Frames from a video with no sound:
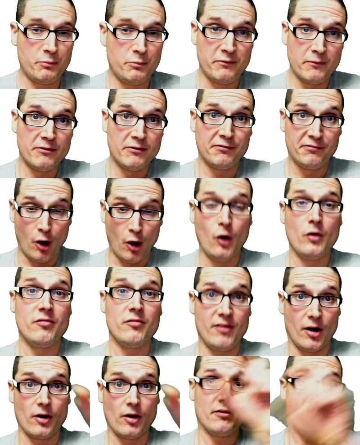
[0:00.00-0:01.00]
Phone
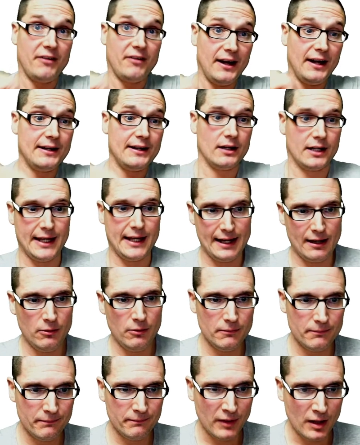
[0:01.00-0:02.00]
verified account.
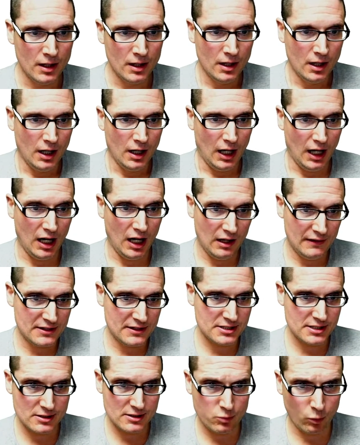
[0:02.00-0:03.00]
Uh,
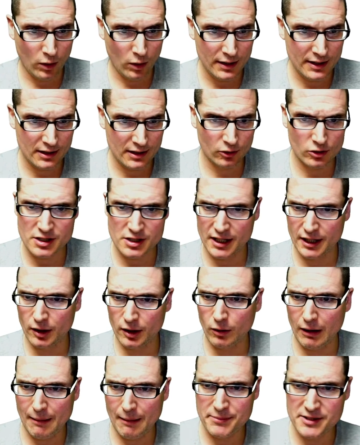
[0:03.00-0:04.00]
this is one, it looks like a
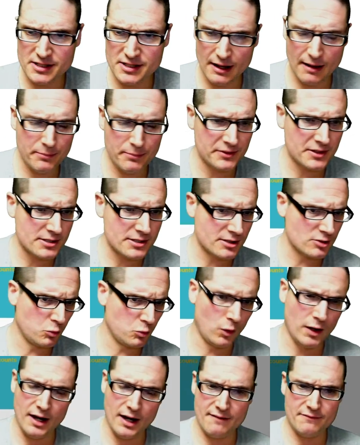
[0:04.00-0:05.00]
crappy site, but this is
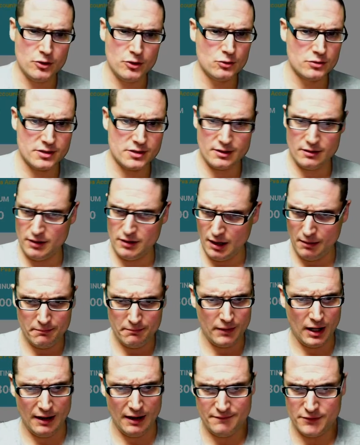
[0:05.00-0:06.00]
one I've used. Yep,
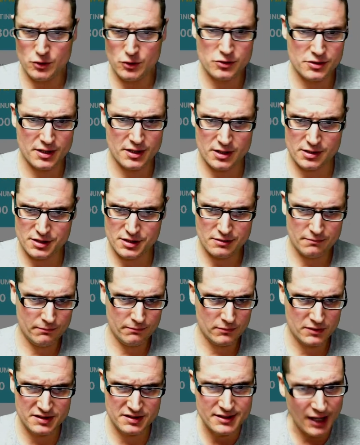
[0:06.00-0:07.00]
I've used this
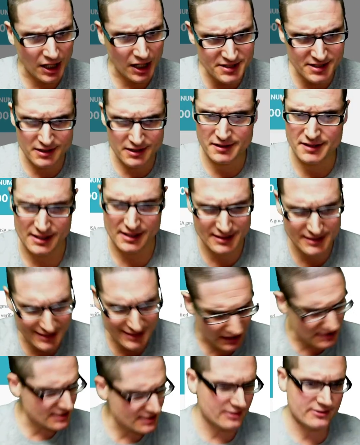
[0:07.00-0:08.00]
dozens and
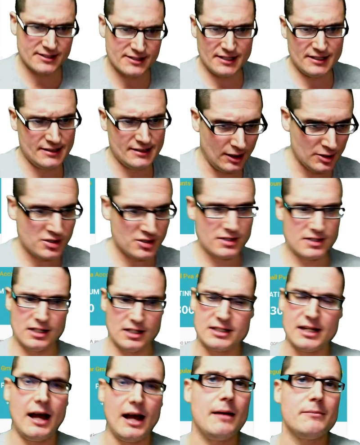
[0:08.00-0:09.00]
dozens and dozens of
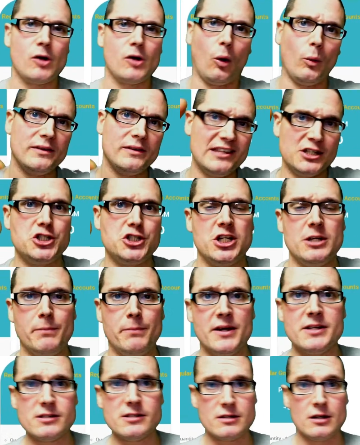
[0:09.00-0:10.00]
time. Go with the
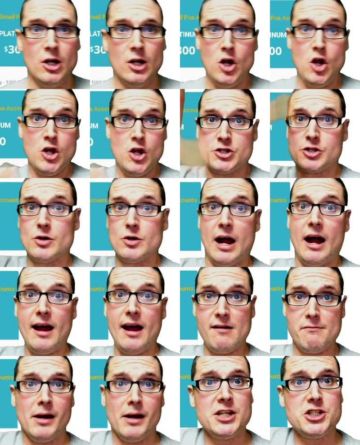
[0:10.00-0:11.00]
cheapest. So now I
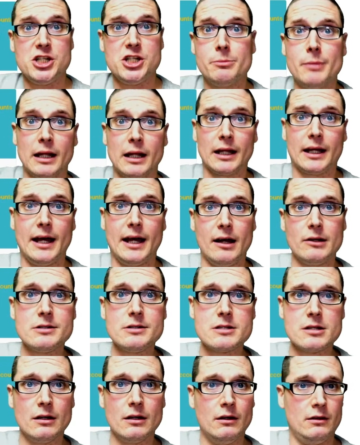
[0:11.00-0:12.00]
have my Gmail
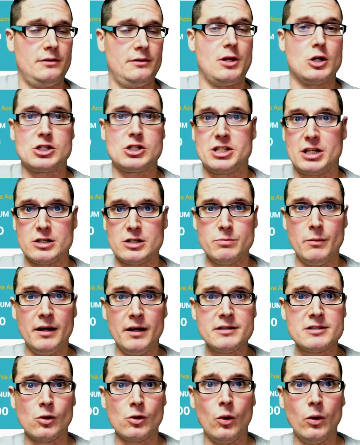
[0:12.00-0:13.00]
accounts. They're six
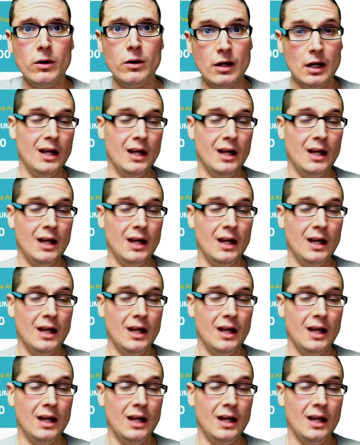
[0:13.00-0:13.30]
months old.